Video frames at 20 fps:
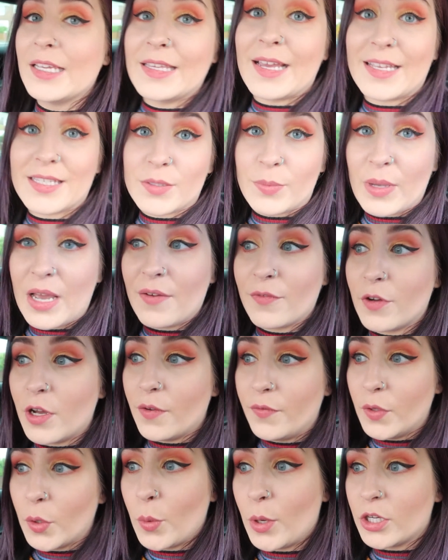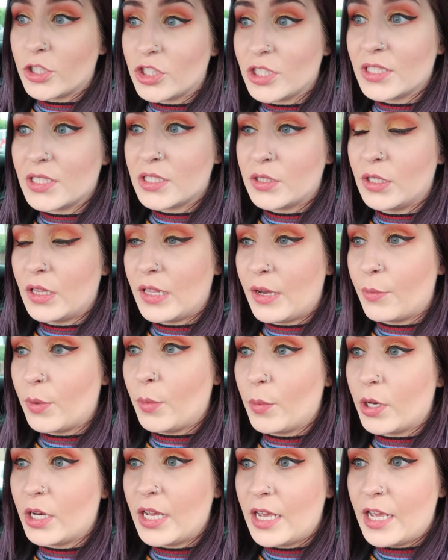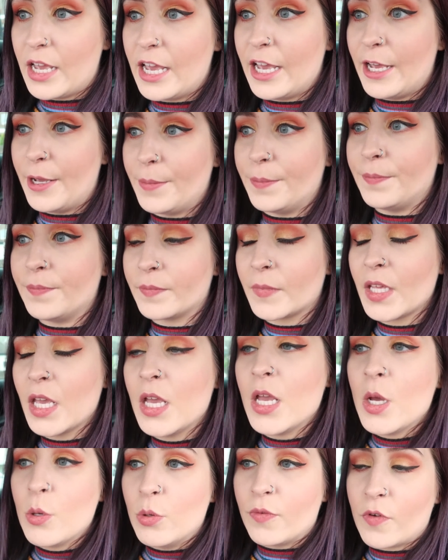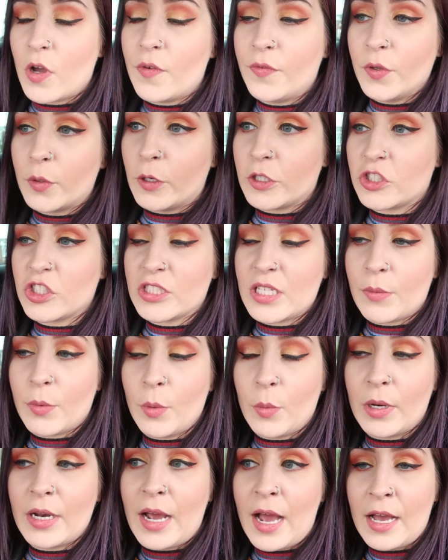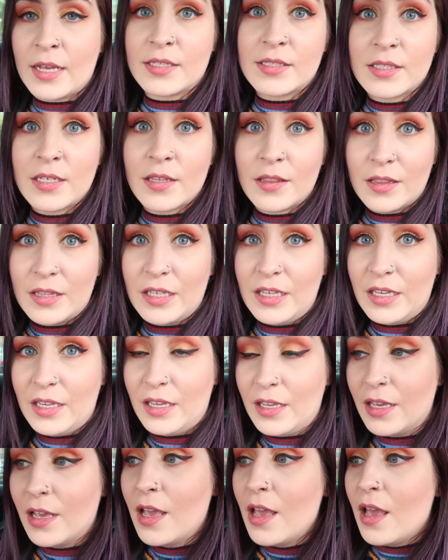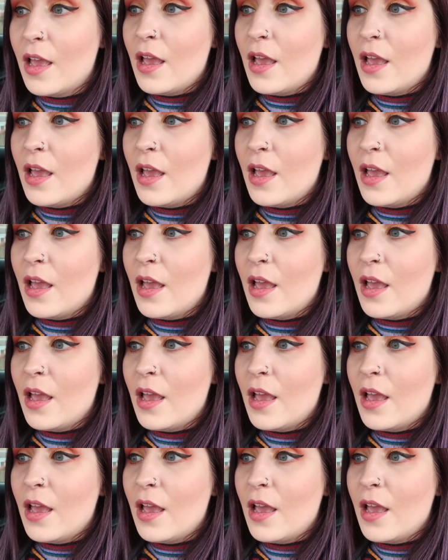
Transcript: Yes, we have got a few questions that we want to we've got a few questions that we want to ask the